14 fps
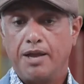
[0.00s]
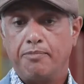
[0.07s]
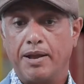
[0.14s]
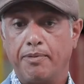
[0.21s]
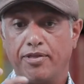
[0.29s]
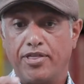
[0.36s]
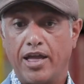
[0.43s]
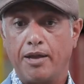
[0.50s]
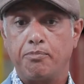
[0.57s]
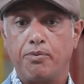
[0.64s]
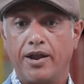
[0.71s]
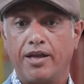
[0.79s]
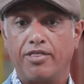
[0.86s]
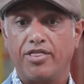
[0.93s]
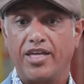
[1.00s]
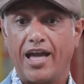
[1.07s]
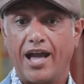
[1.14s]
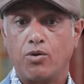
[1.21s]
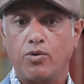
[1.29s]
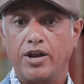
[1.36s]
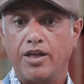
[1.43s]
Maybe they bring the
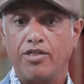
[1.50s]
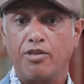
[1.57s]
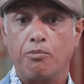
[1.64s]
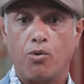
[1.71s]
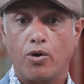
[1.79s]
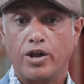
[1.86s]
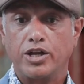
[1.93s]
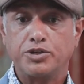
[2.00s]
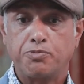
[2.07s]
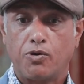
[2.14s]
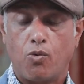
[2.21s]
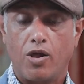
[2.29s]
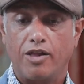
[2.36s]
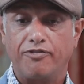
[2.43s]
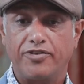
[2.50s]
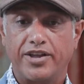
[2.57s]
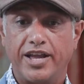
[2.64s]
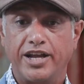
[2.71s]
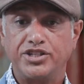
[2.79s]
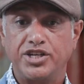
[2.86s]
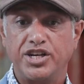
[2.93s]
equity and the mortgage
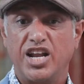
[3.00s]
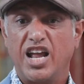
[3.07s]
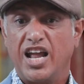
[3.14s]
qualification,